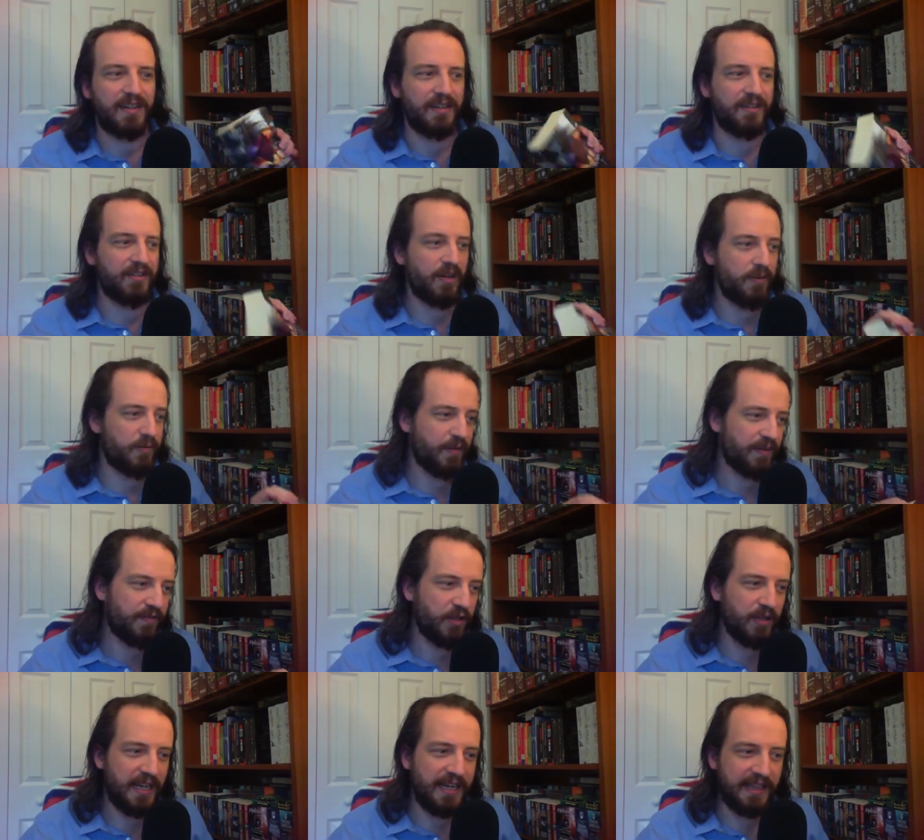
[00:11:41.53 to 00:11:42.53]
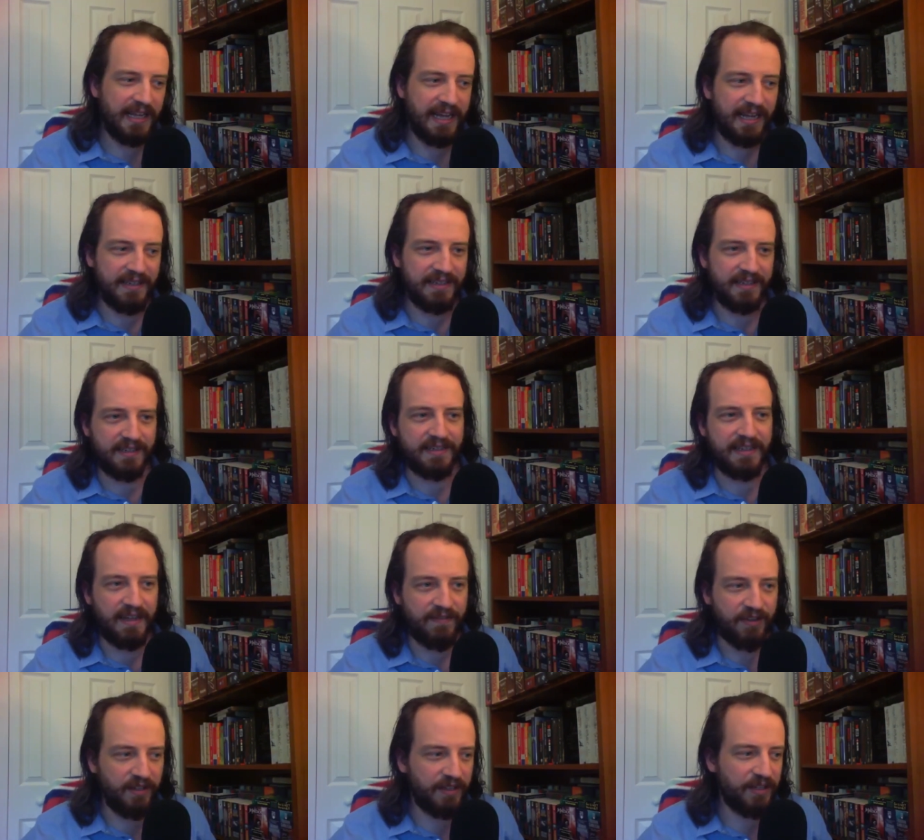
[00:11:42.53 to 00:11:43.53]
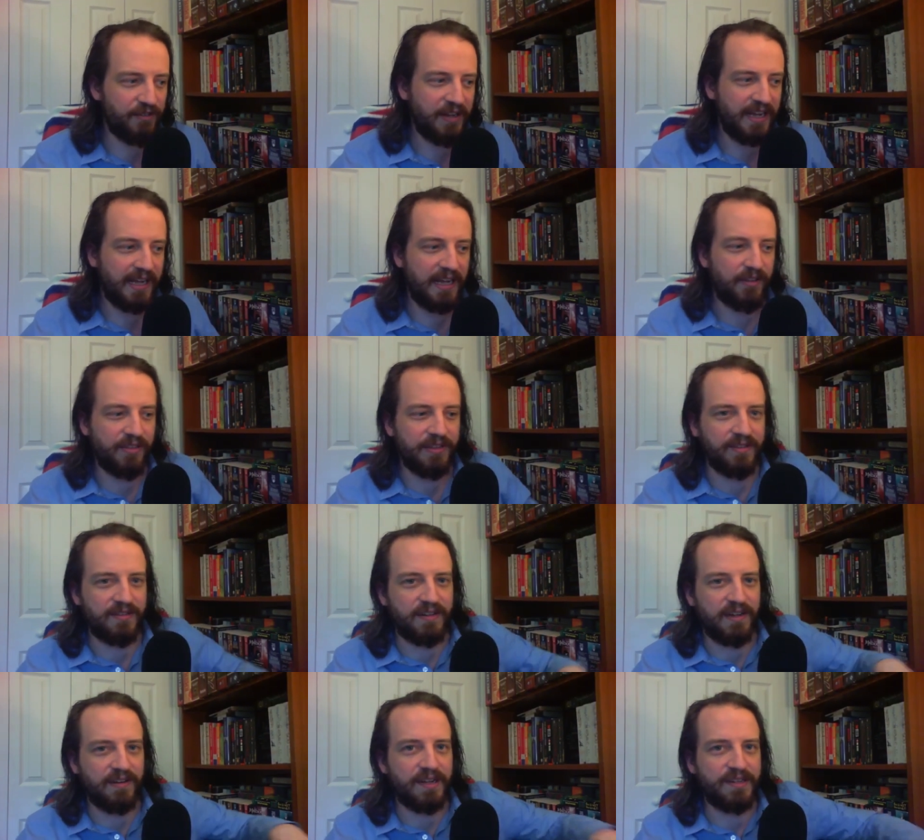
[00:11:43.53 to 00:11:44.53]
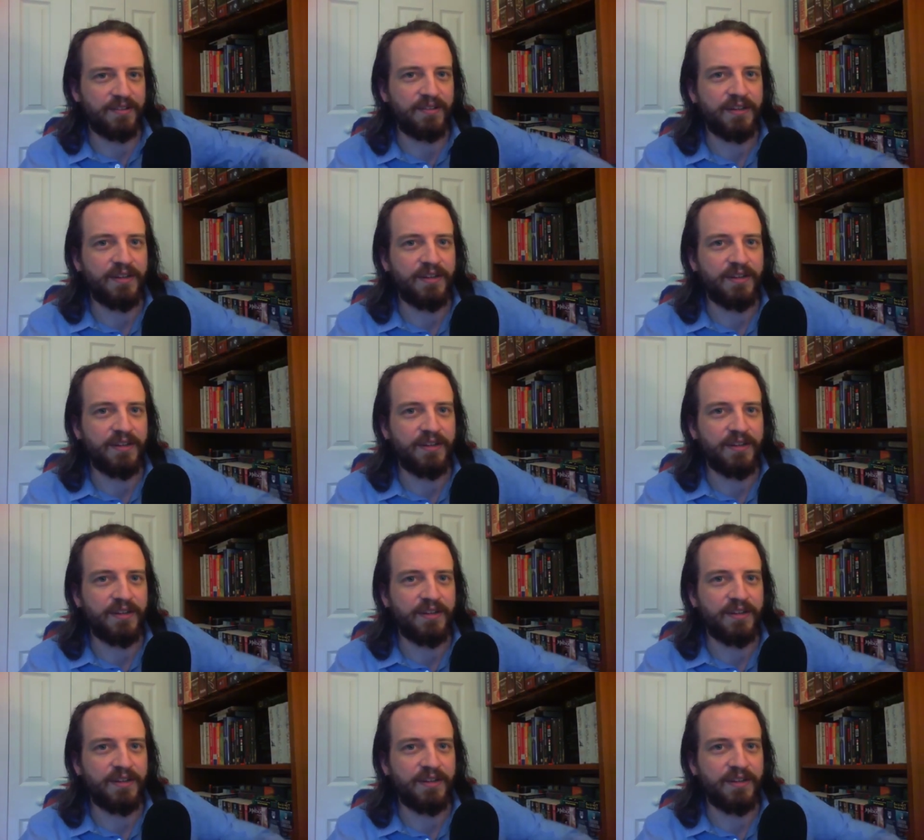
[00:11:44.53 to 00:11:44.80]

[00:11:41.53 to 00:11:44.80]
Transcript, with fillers: So, if you like that, definitely check out this series.